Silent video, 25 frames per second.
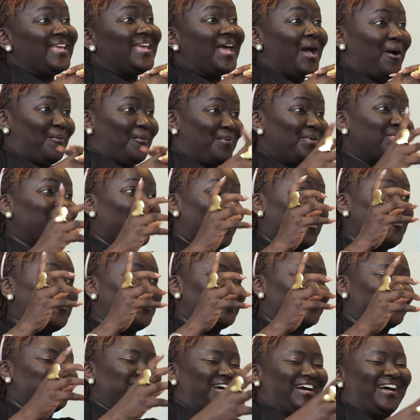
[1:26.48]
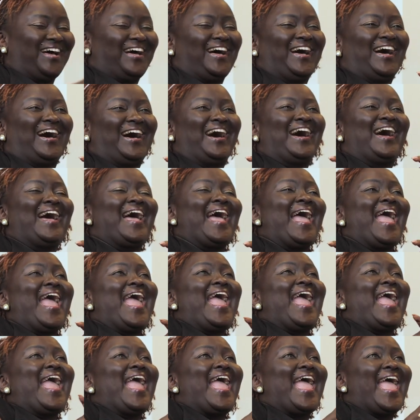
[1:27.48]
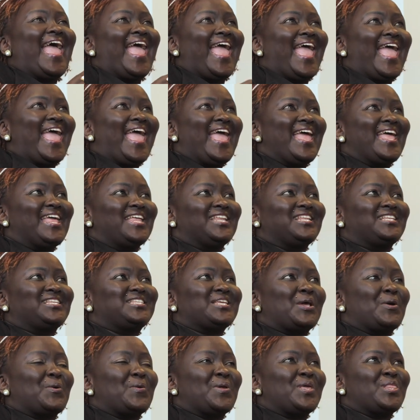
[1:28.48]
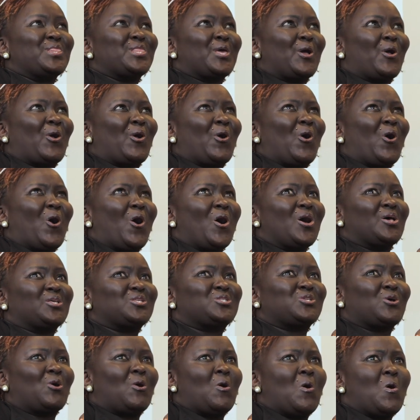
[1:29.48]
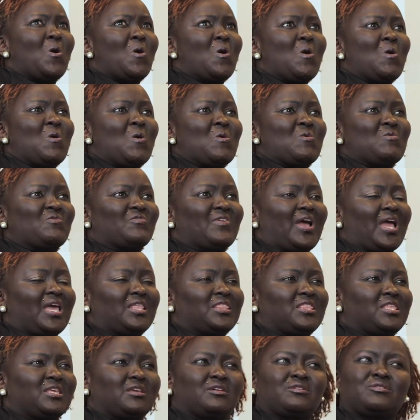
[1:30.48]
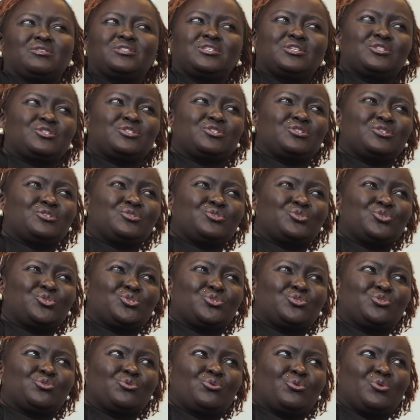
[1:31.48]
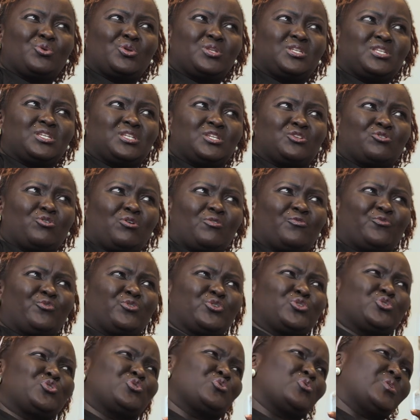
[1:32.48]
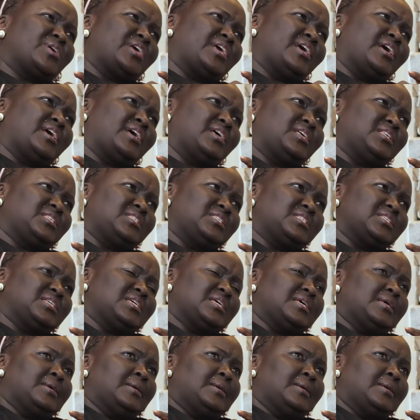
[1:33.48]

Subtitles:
Yeah, with a hood. And in the course of, I think, is it two? Did it go for 2 years?